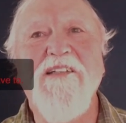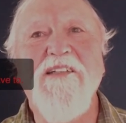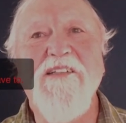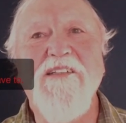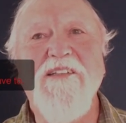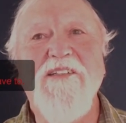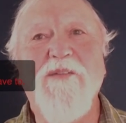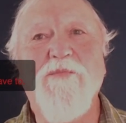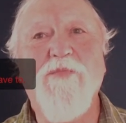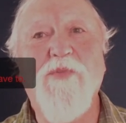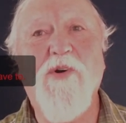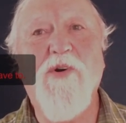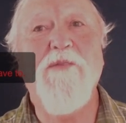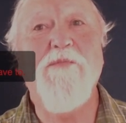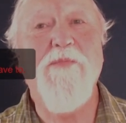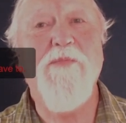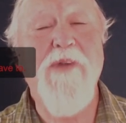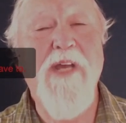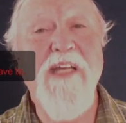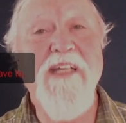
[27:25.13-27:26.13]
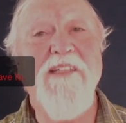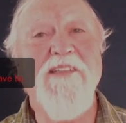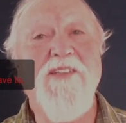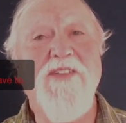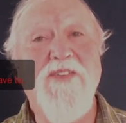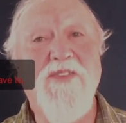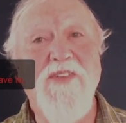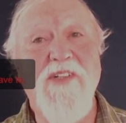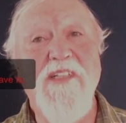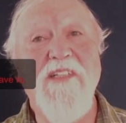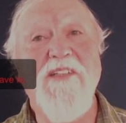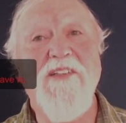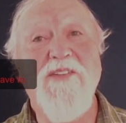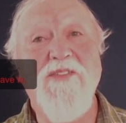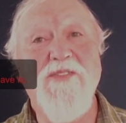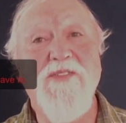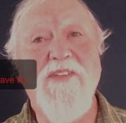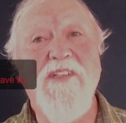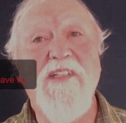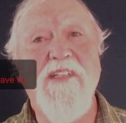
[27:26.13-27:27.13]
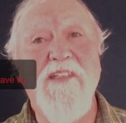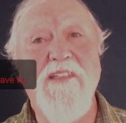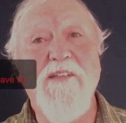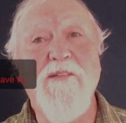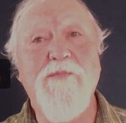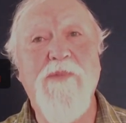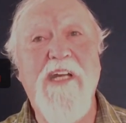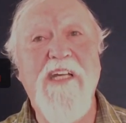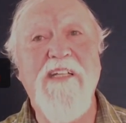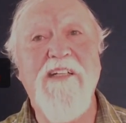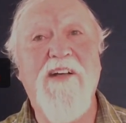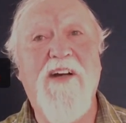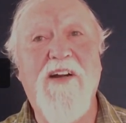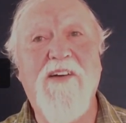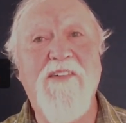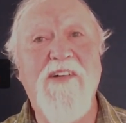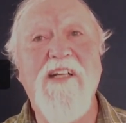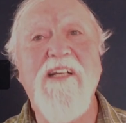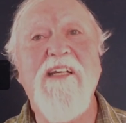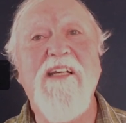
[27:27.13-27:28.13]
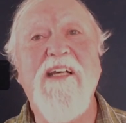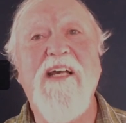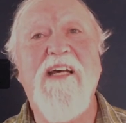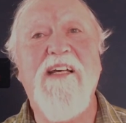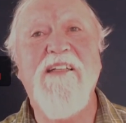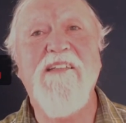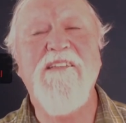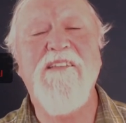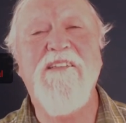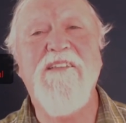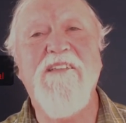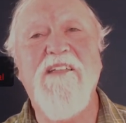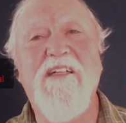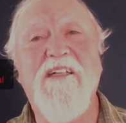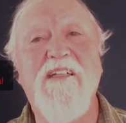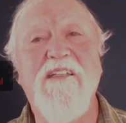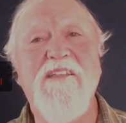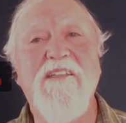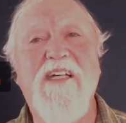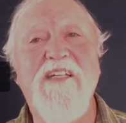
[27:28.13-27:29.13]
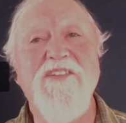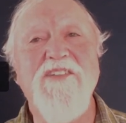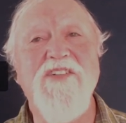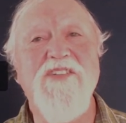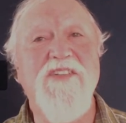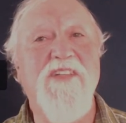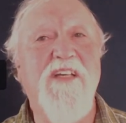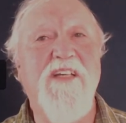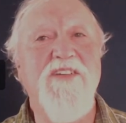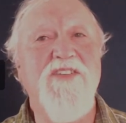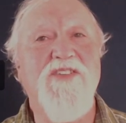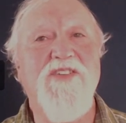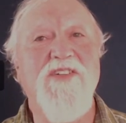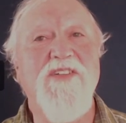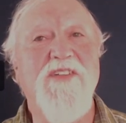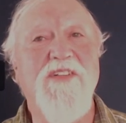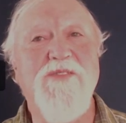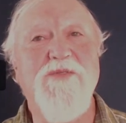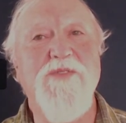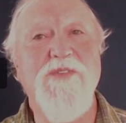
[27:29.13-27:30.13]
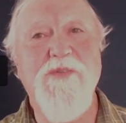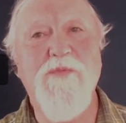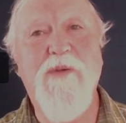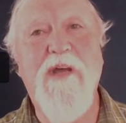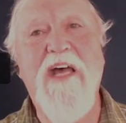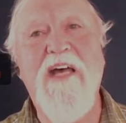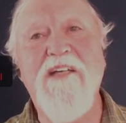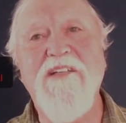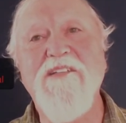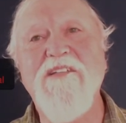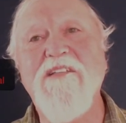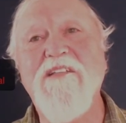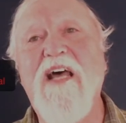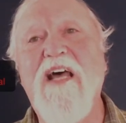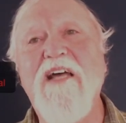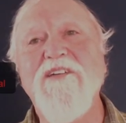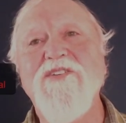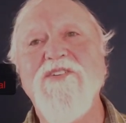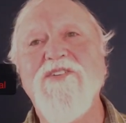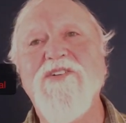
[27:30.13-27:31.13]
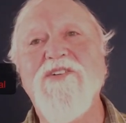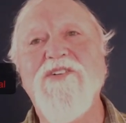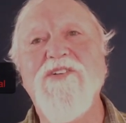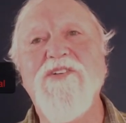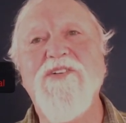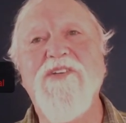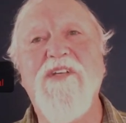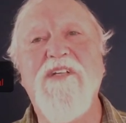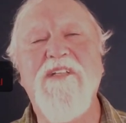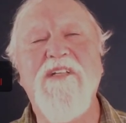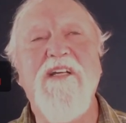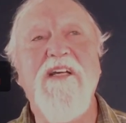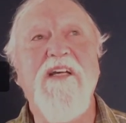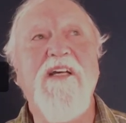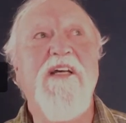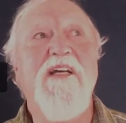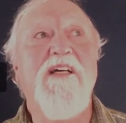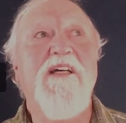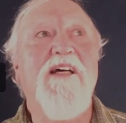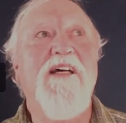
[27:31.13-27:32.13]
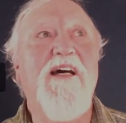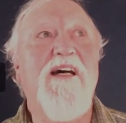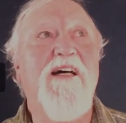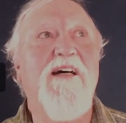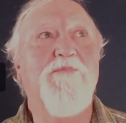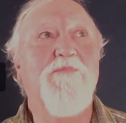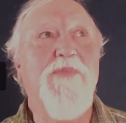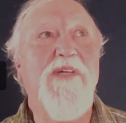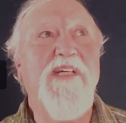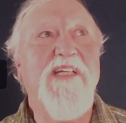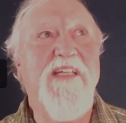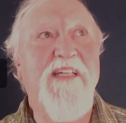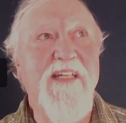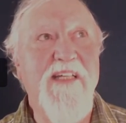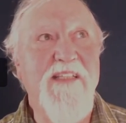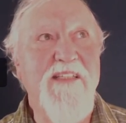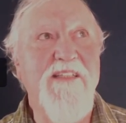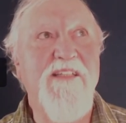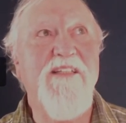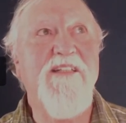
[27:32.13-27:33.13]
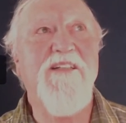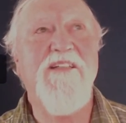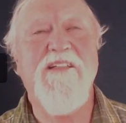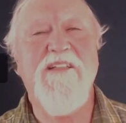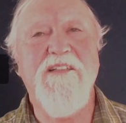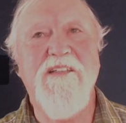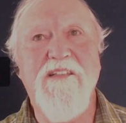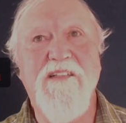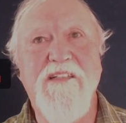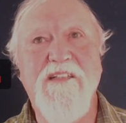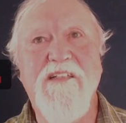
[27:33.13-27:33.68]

support Maine's Green New Deal. Maine already has legislation that was passed last year that begins to